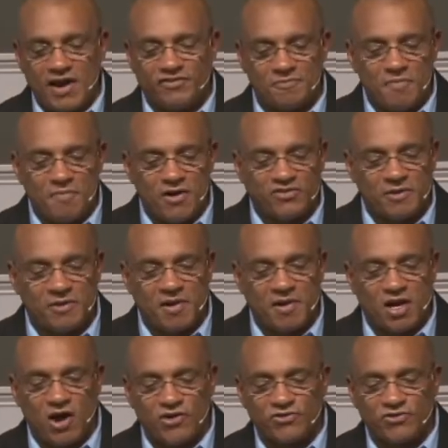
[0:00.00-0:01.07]
mercy
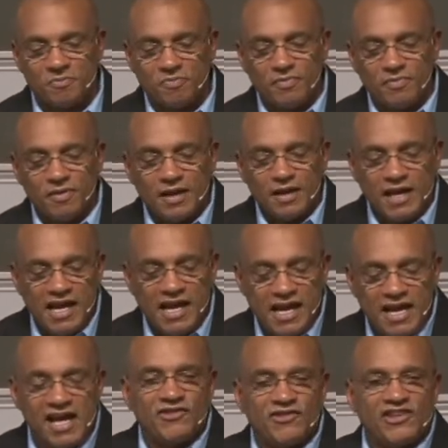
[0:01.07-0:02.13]
because he
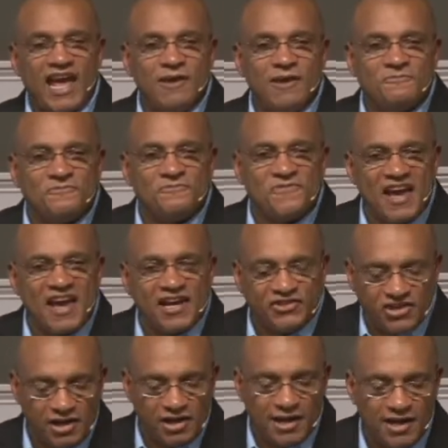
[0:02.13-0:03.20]
is a
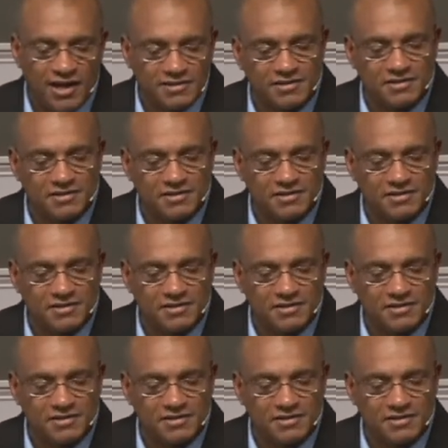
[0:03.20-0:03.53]
vigilant